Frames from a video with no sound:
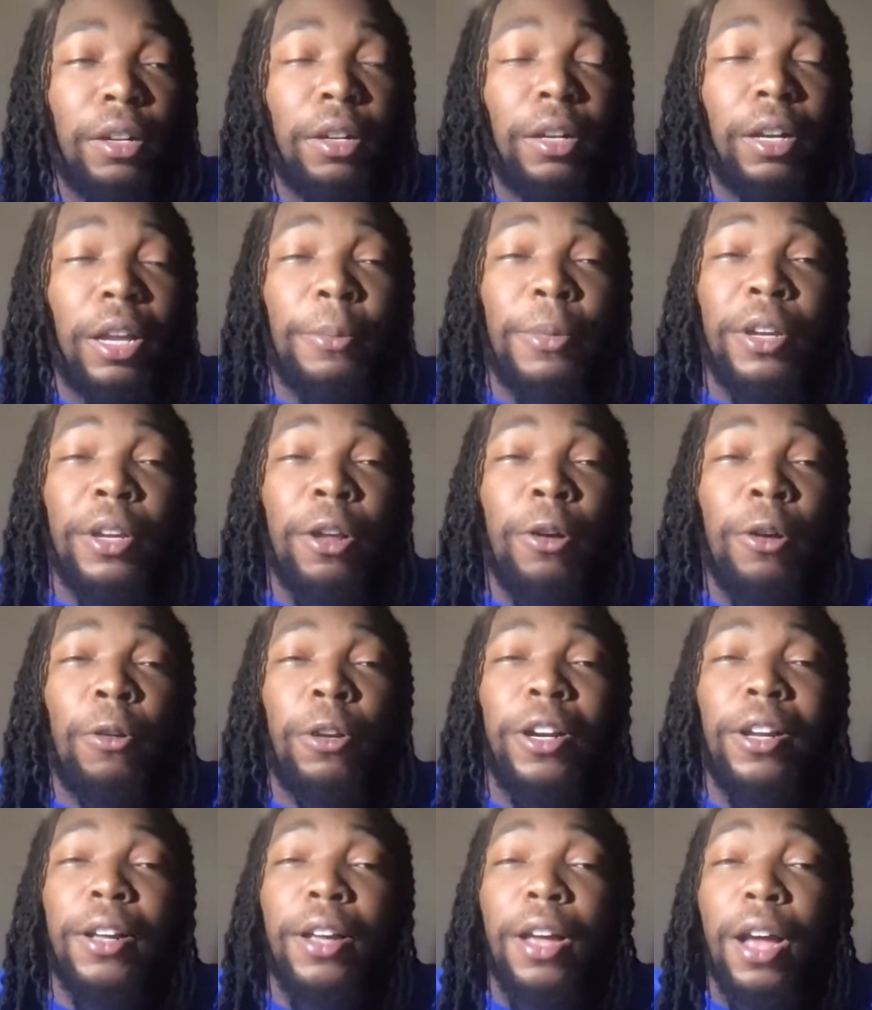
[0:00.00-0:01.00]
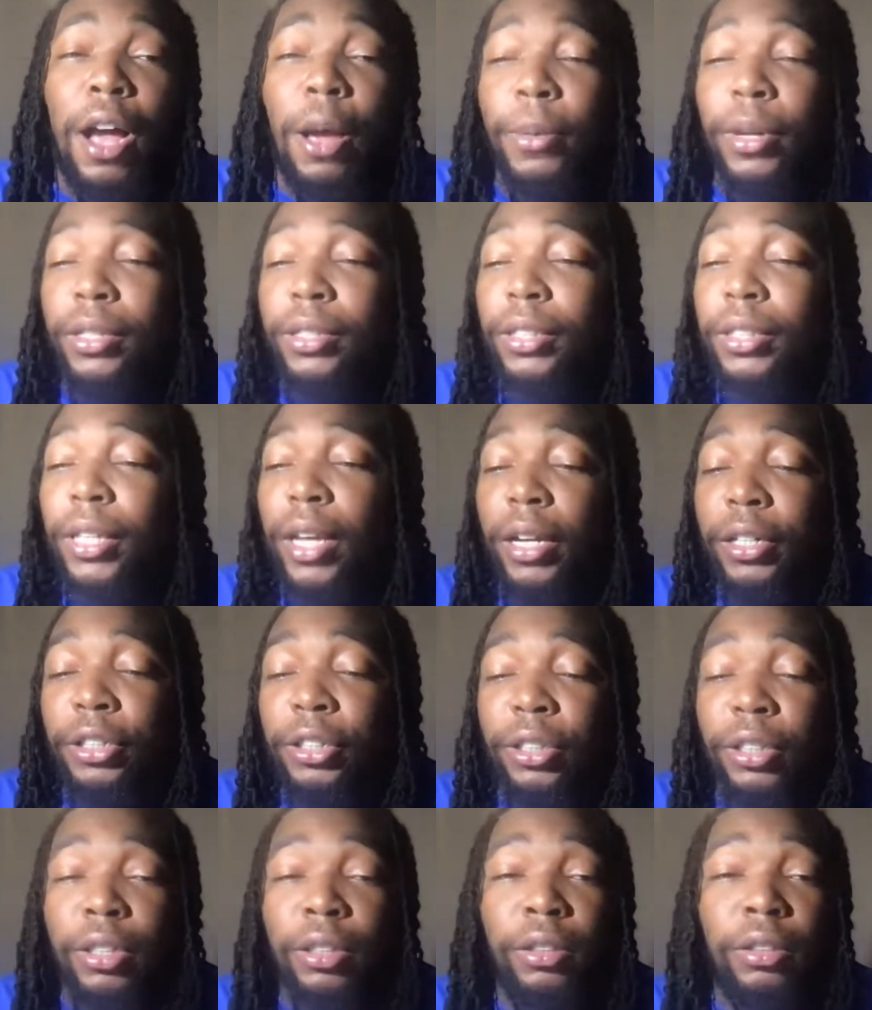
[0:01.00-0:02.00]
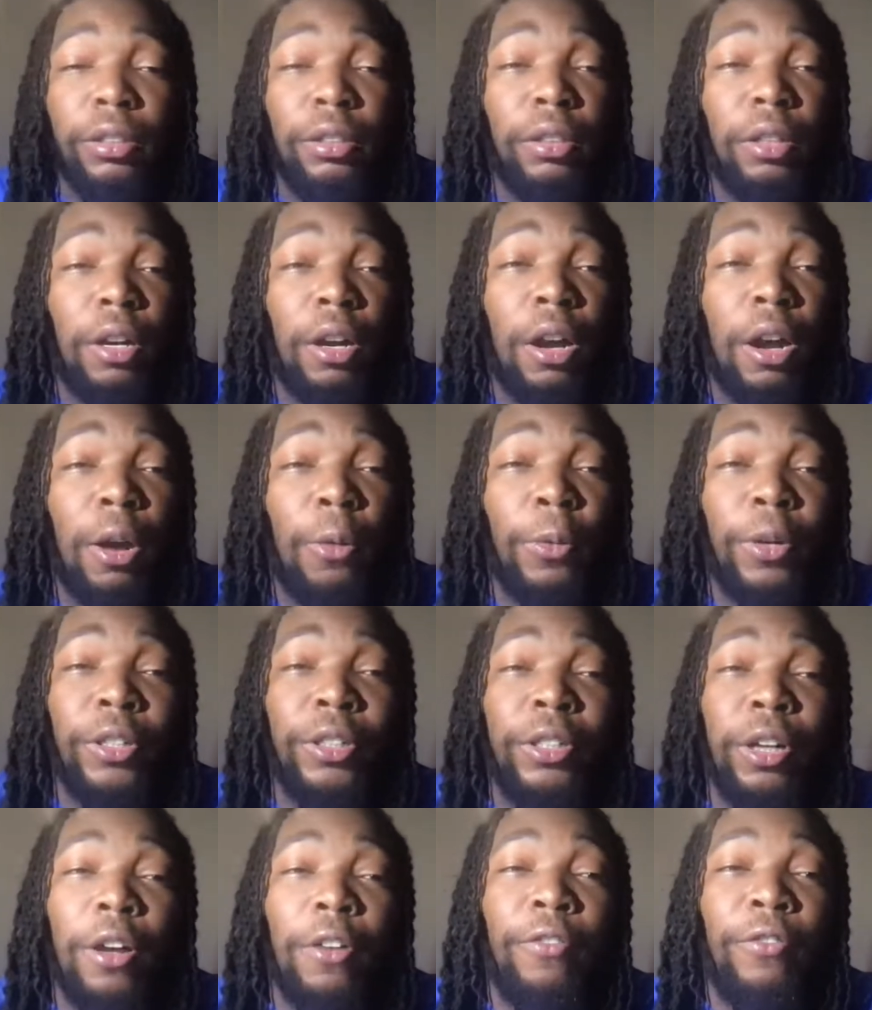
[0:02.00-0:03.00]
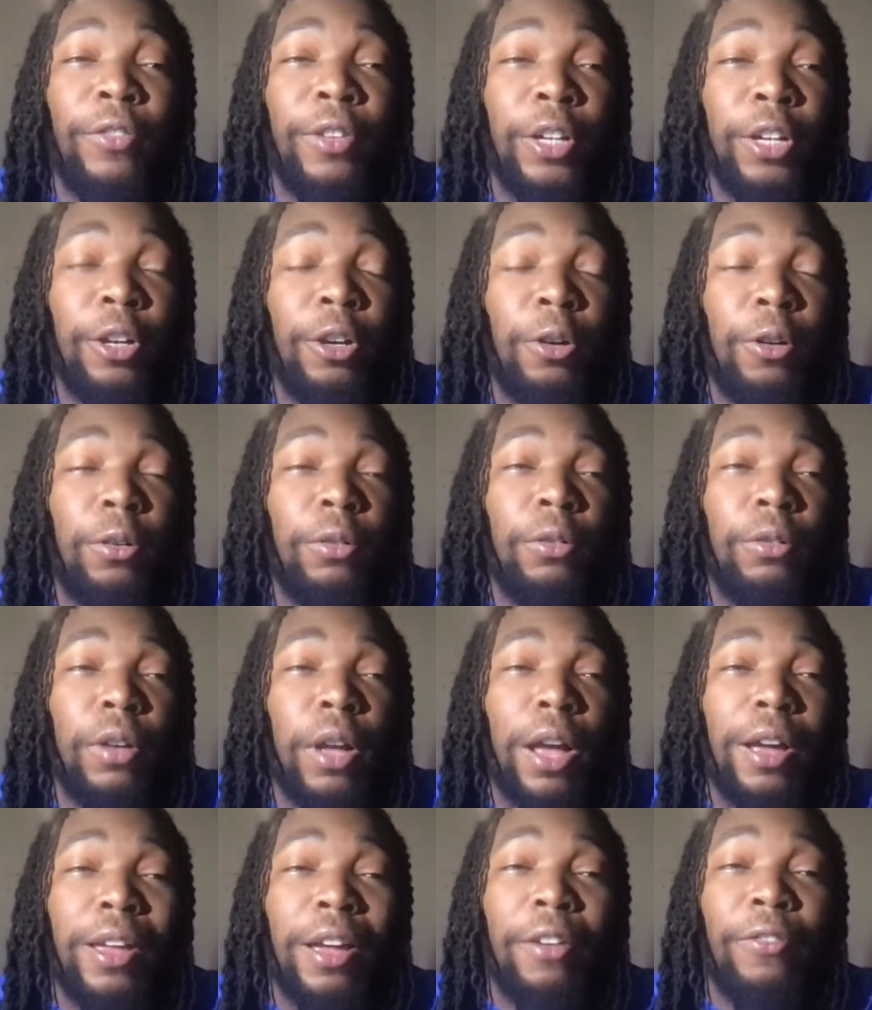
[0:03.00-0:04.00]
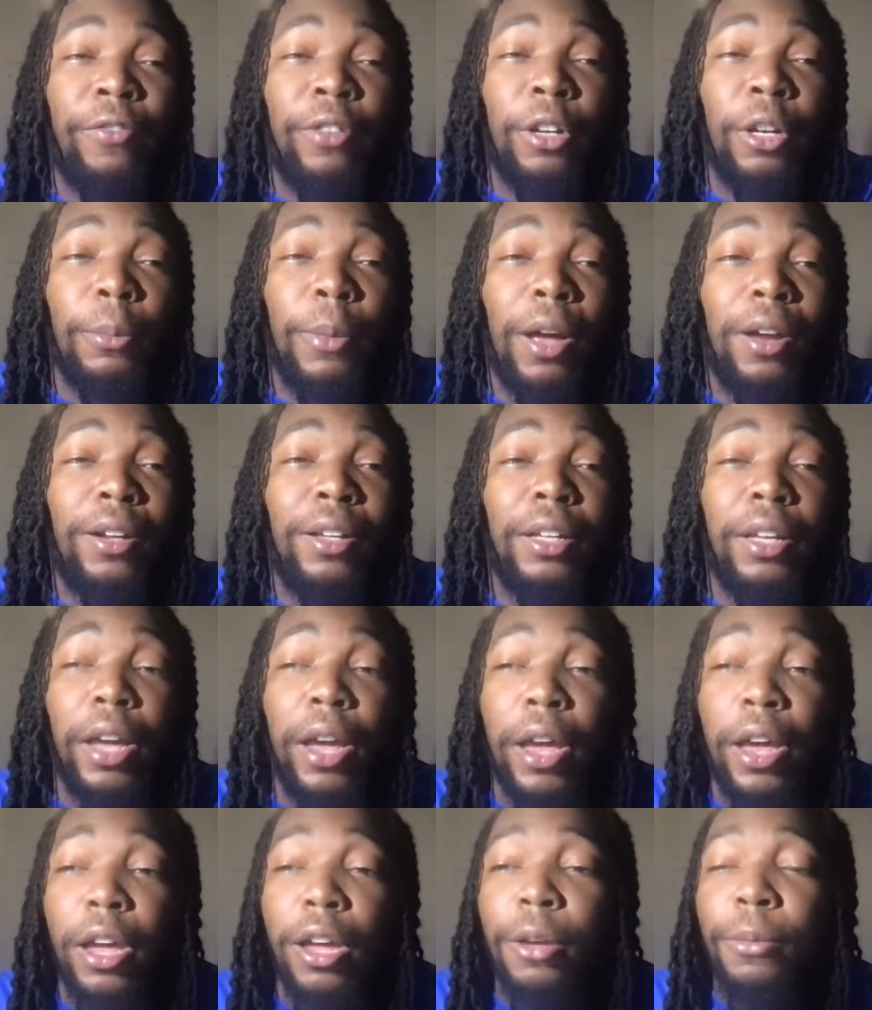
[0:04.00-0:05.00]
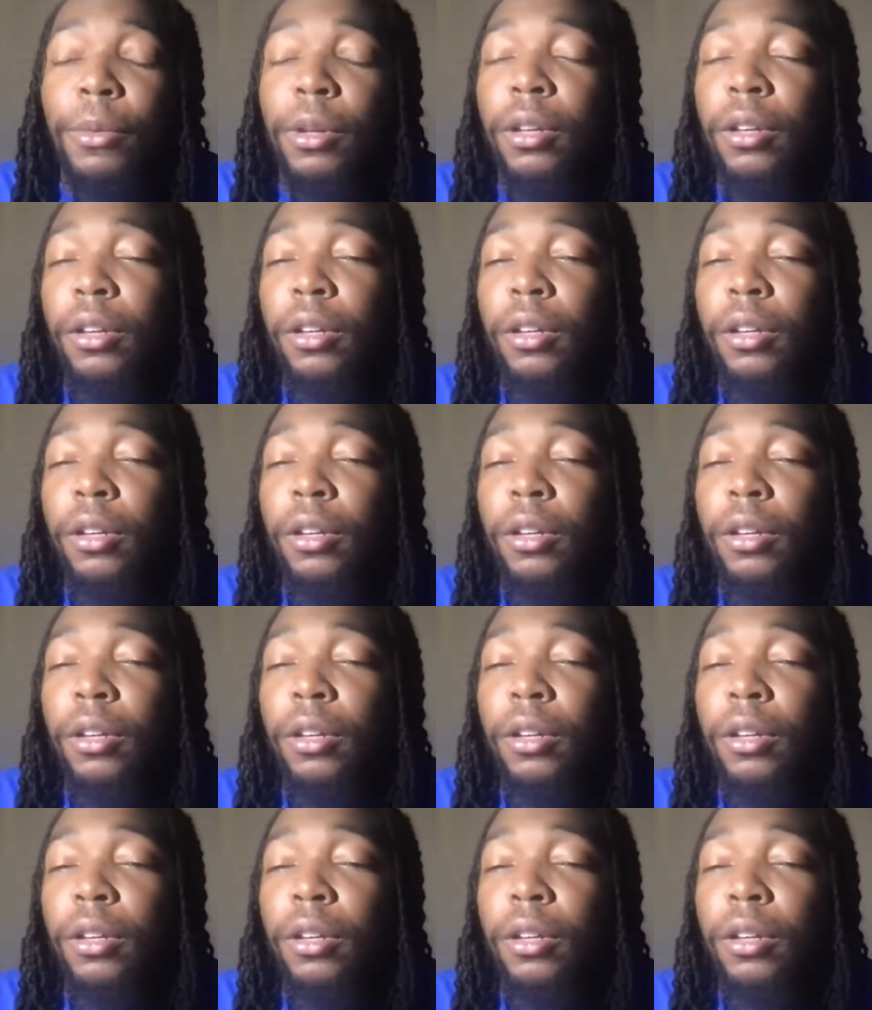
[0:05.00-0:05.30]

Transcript: Let me know in the comment section what y'all feel, how y'all feel about the game.